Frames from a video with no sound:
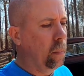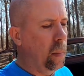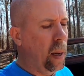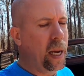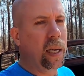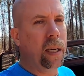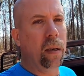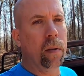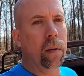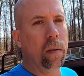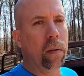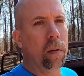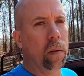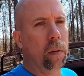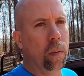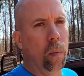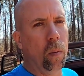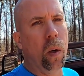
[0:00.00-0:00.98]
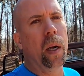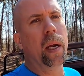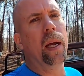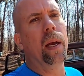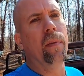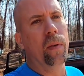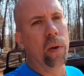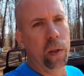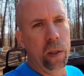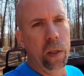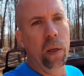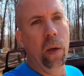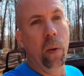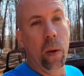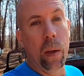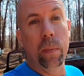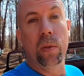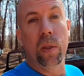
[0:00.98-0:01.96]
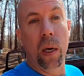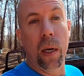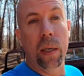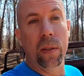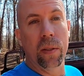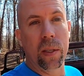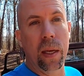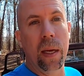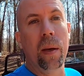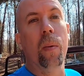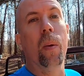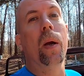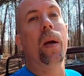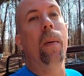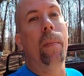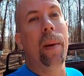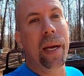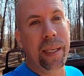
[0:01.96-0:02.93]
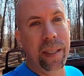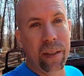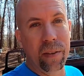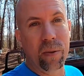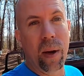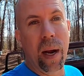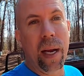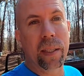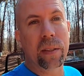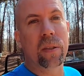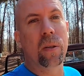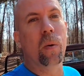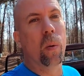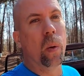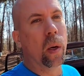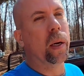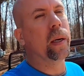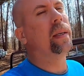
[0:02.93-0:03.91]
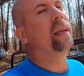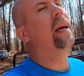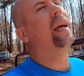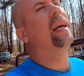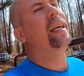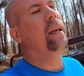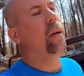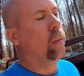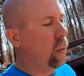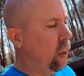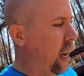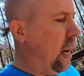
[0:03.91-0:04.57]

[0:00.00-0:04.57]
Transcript: make it whatever. You know what I'm trying to say. We're gonna make this rascal work, there ain't no